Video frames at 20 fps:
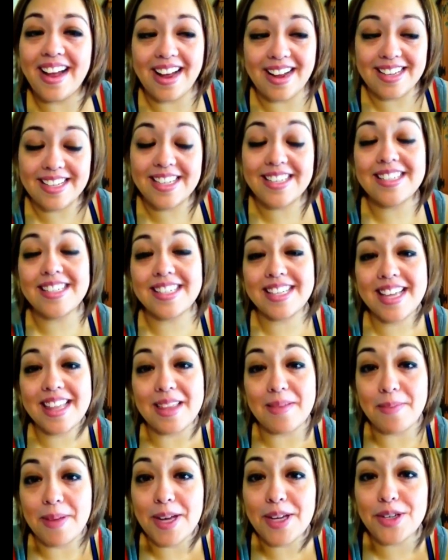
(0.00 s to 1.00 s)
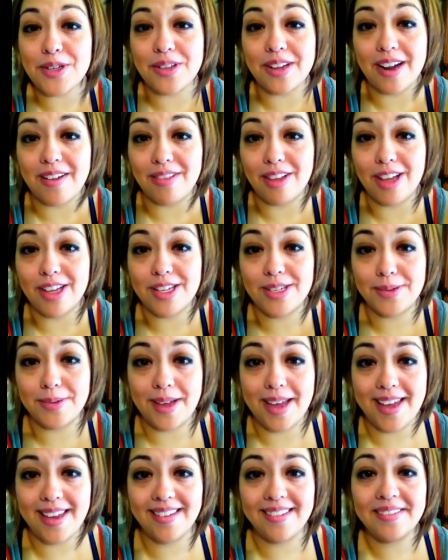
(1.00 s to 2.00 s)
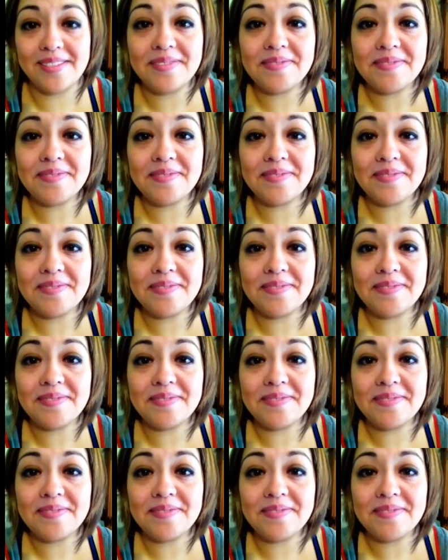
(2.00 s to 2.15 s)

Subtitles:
I can see it in the picture that I've lost weight.